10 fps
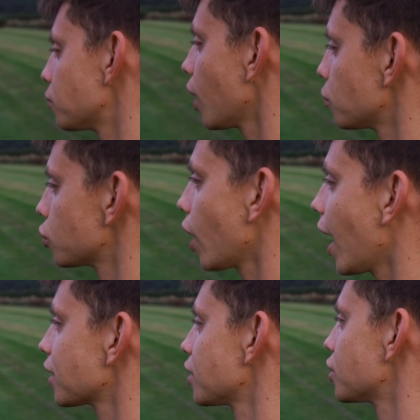I've, I've just got
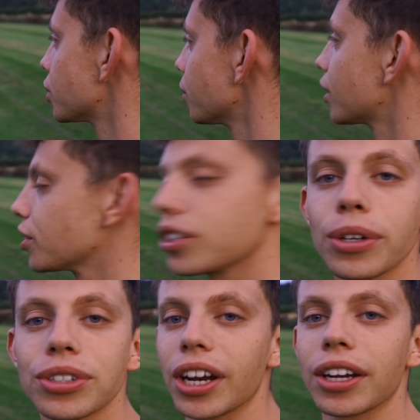access to it because
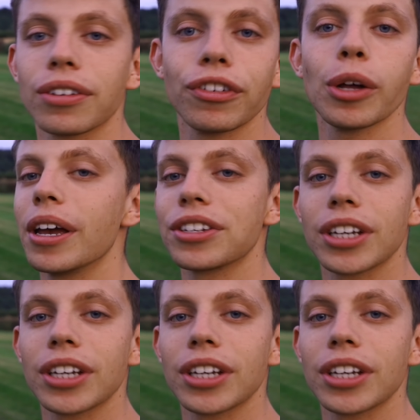Luke said I can film here.